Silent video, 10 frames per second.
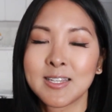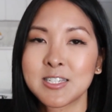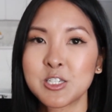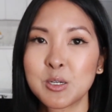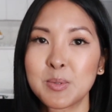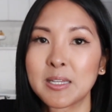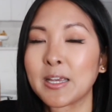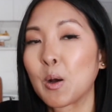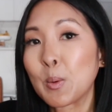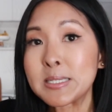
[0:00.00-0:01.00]
This is going to be
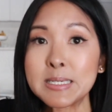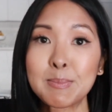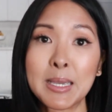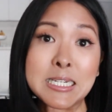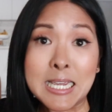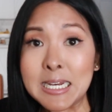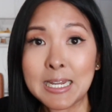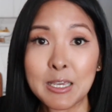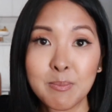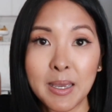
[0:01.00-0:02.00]
like what's in my date
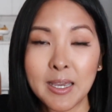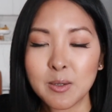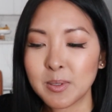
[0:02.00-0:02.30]
night bag